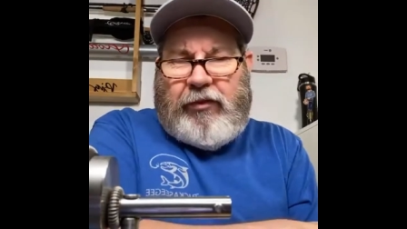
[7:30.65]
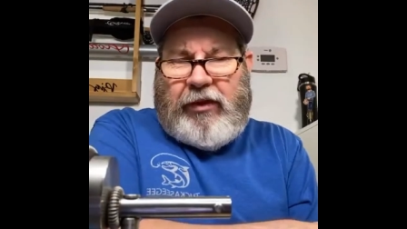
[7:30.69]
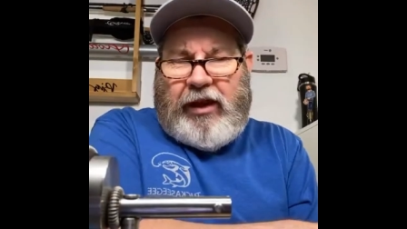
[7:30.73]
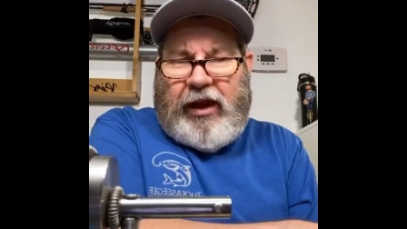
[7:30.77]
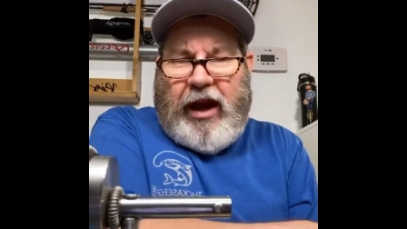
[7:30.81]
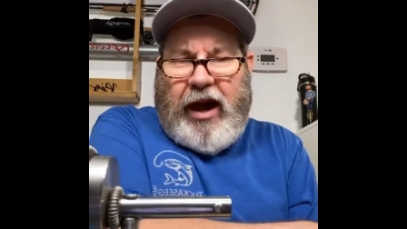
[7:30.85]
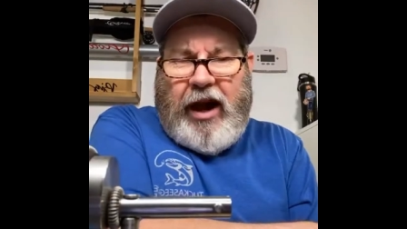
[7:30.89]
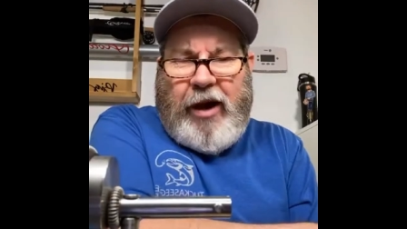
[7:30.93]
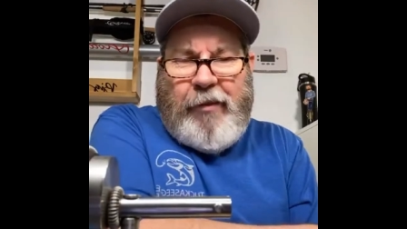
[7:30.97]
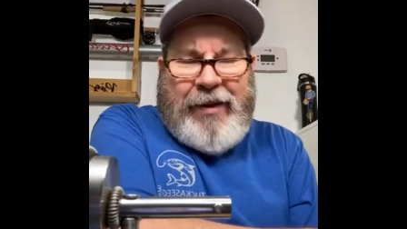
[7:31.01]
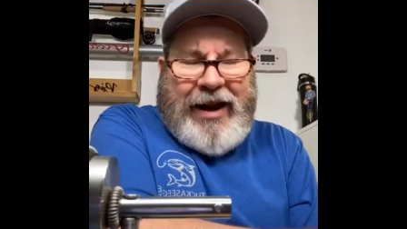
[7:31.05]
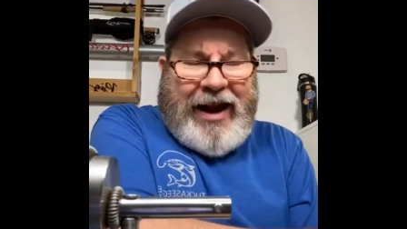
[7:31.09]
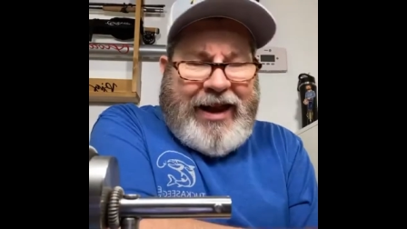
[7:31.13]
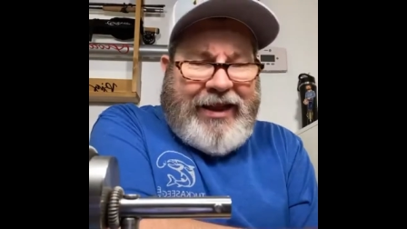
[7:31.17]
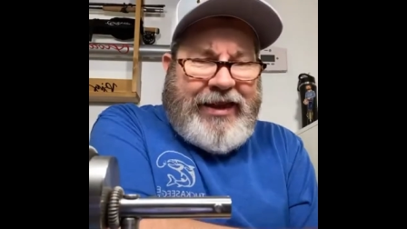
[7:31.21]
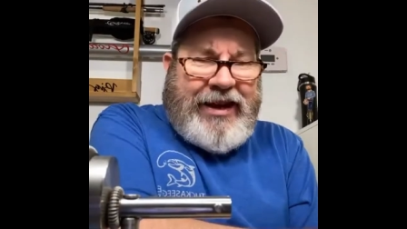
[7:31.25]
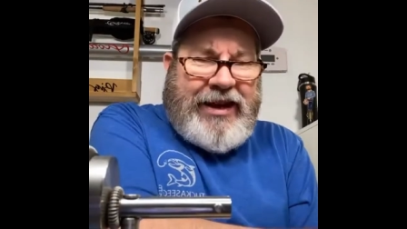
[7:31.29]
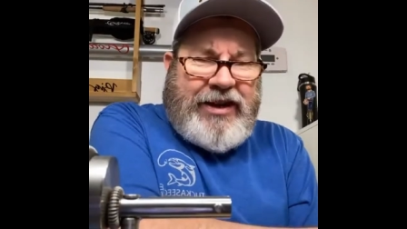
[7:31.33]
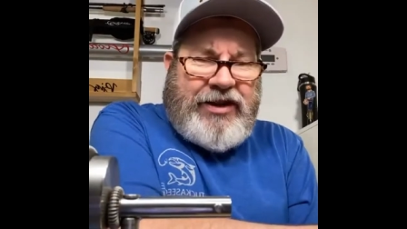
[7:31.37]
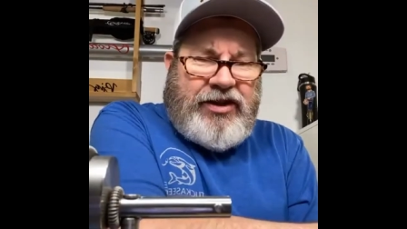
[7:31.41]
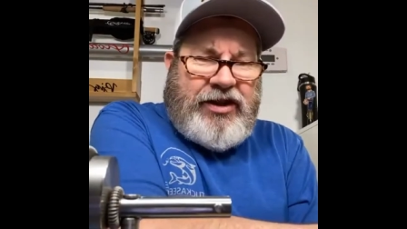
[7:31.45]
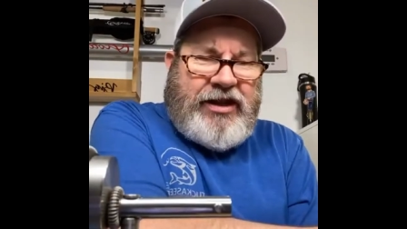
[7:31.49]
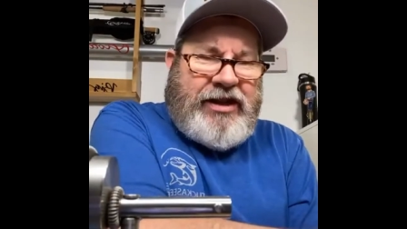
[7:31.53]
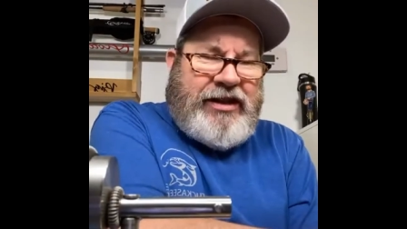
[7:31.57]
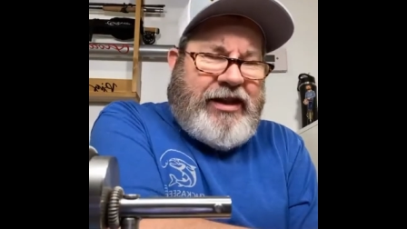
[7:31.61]
but I
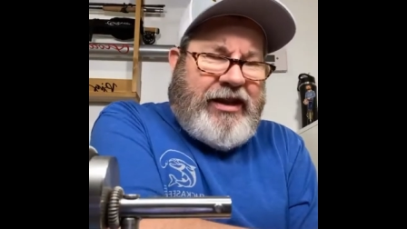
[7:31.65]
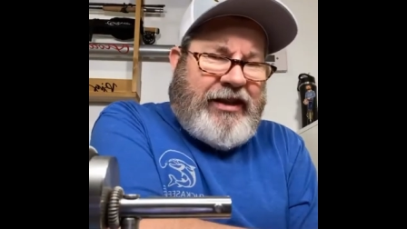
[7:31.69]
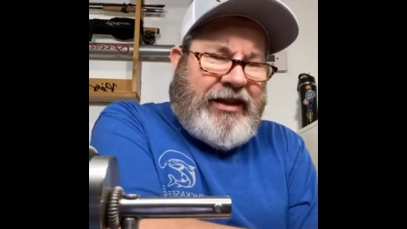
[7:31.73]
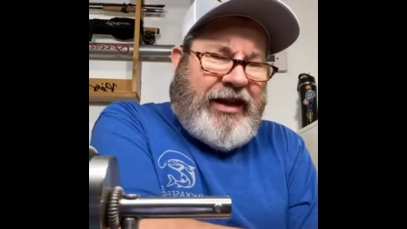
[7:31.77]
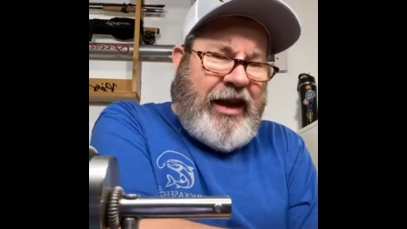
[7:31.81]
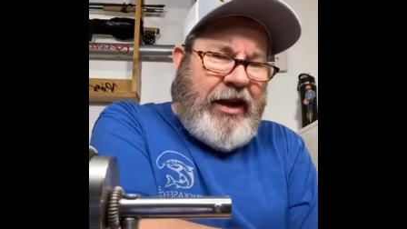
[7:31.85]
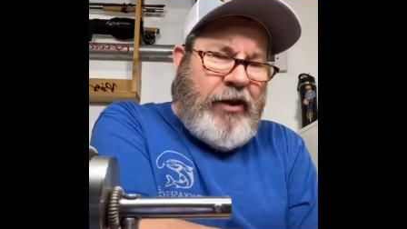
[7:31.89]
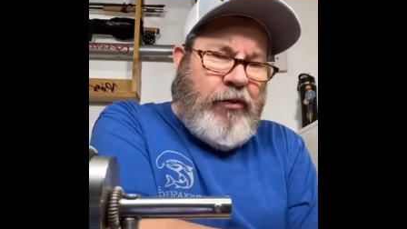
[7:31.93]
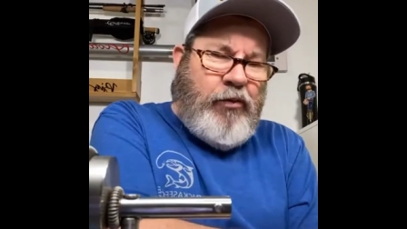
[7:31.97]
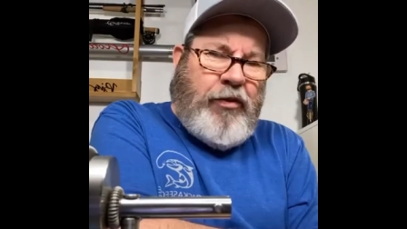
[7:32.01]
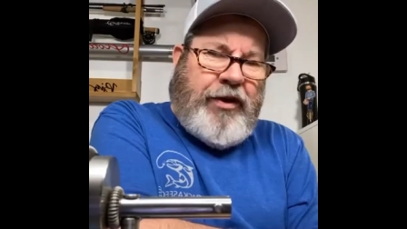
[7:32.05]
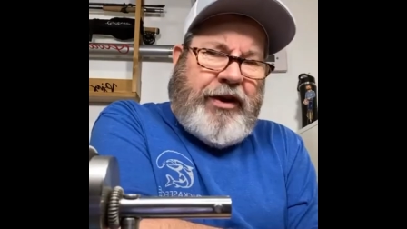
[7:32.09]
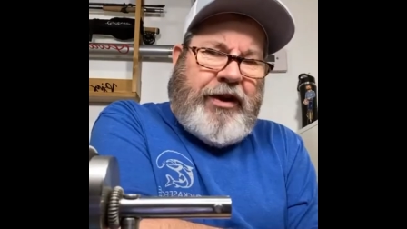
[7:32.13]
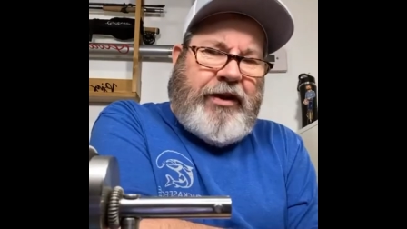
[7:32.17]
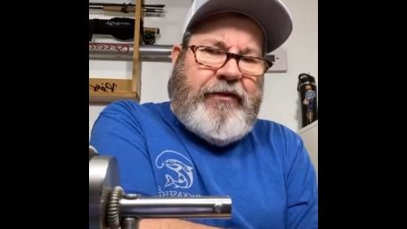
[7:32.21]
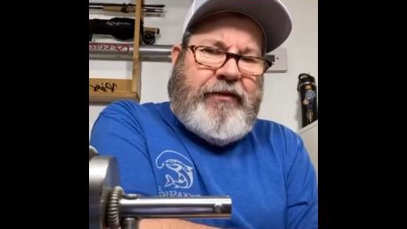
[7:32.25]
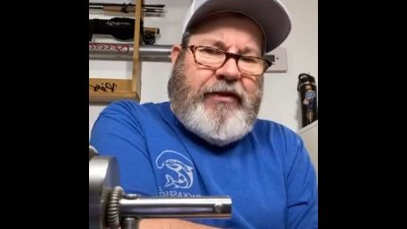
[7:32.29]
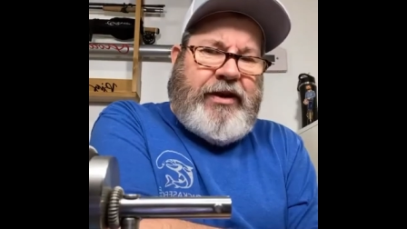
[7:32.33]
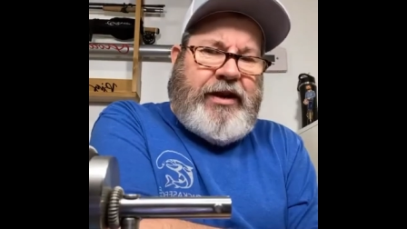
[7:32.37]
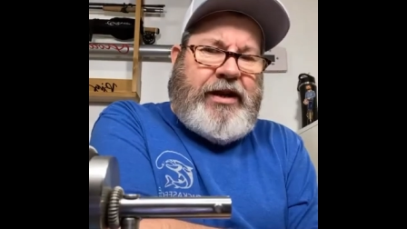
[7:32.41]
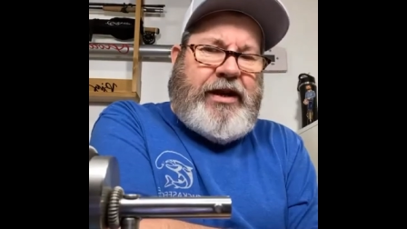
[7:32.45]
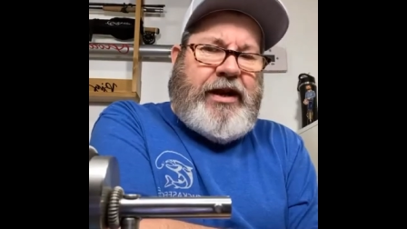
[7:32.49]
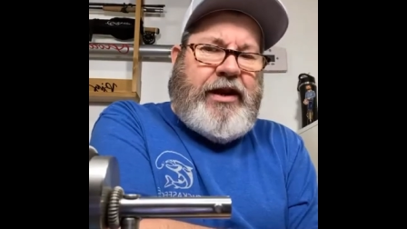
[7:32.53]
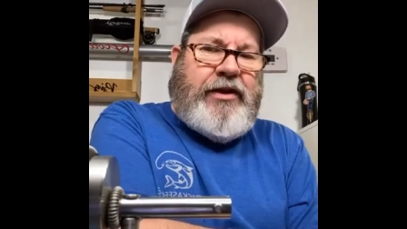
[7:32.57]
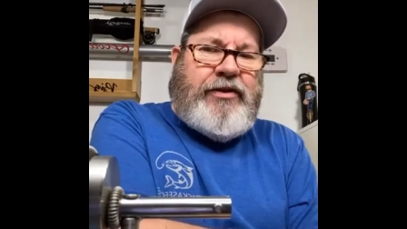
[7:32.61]
think she did that on one of the
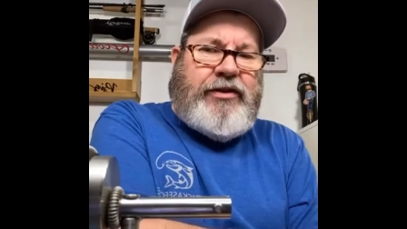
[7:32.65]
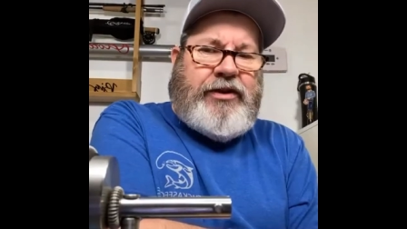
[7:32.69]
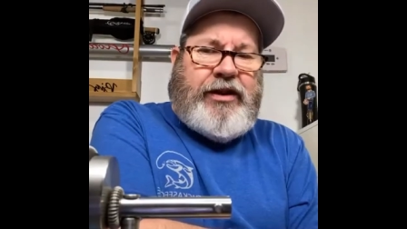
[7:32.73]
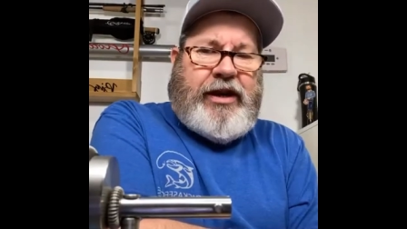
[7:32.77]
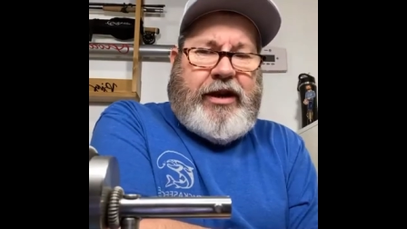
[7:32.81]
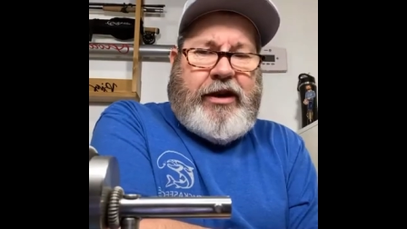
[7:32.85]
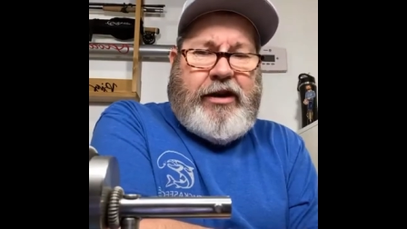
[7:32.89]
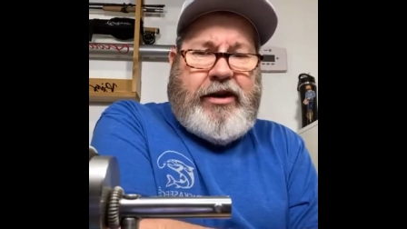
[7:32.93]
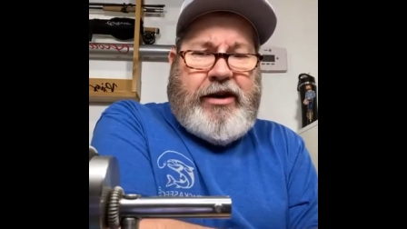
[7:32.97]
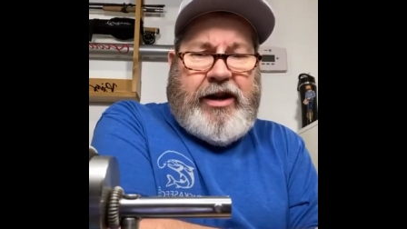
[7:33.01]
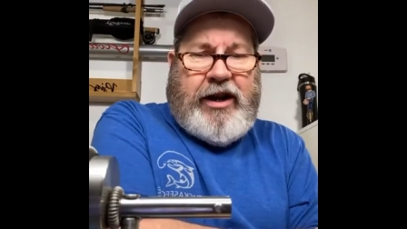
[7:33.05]
videos there,